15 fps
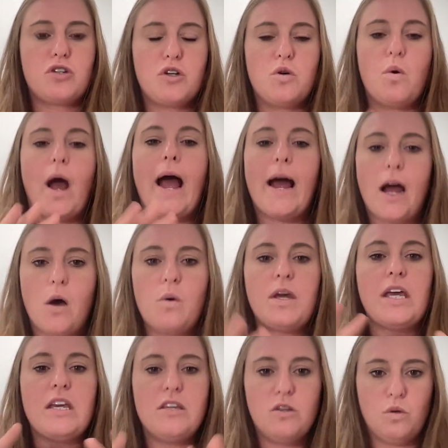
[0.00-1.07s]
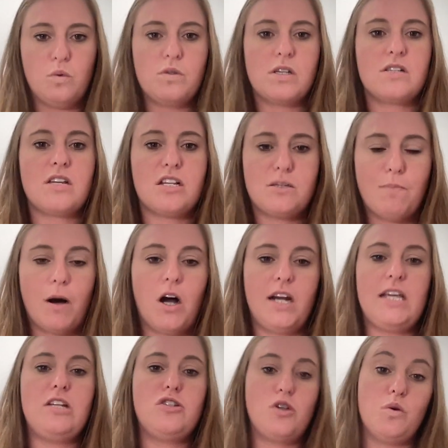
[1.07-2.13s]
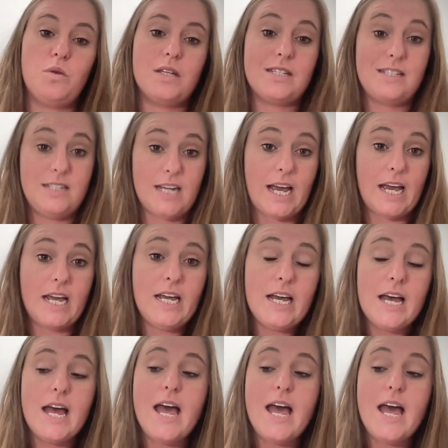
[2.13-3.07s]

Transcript: to how he uses his body to this day.